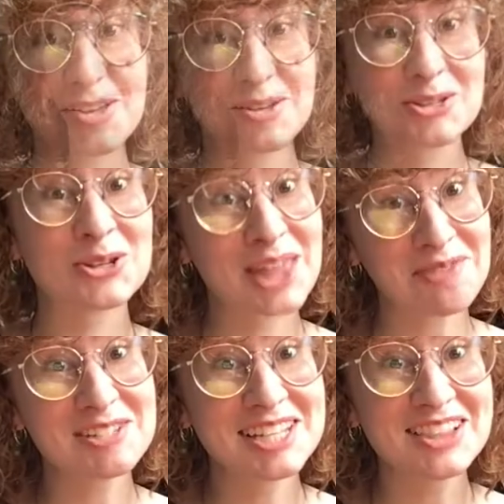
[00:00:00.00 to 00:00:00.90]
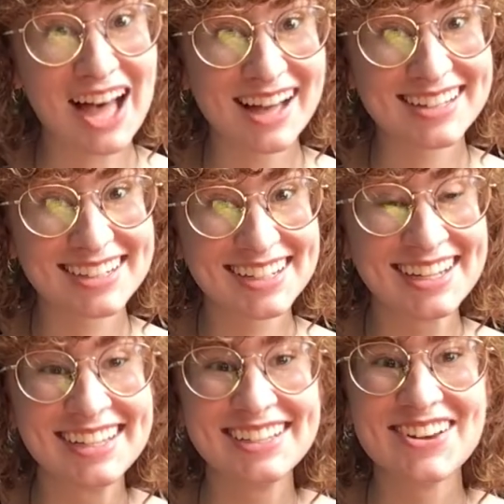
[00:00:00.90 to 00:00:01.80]
So that was a lot,
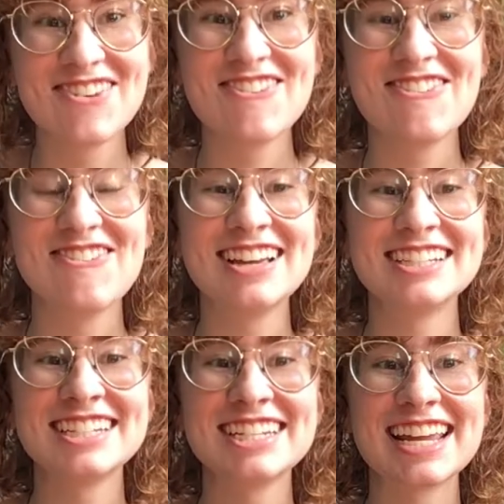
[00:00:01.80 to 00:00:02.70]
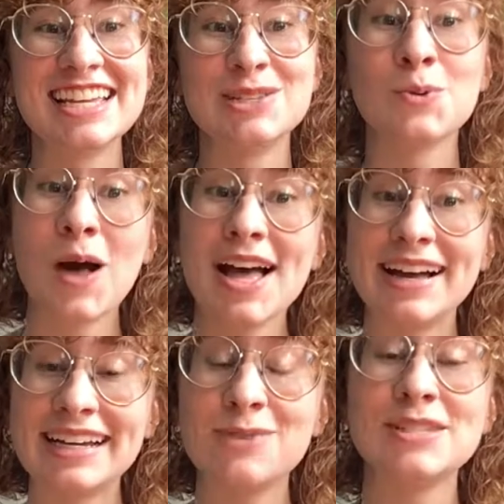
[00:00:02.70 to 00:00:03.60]
which is
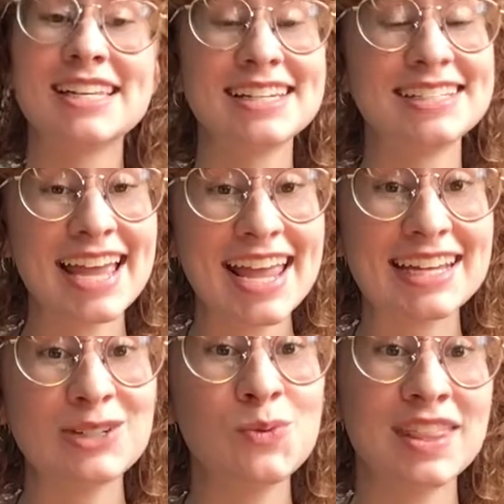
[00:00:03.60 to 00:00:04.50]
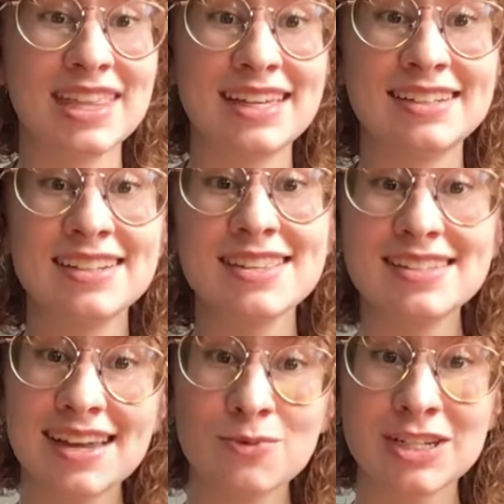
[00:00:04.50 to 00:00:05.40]
why it was contained within the
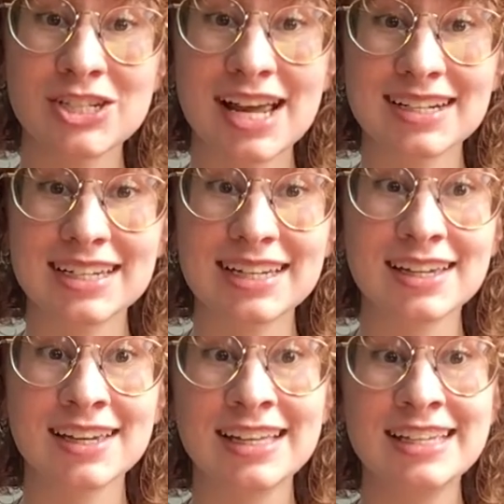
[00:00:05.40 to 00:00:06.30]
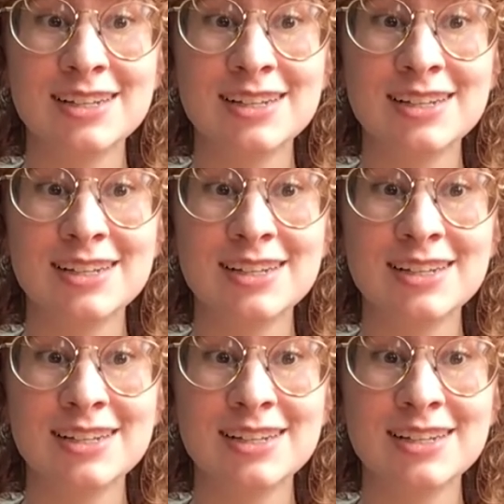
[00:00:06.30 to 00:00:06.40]
sandwich technique,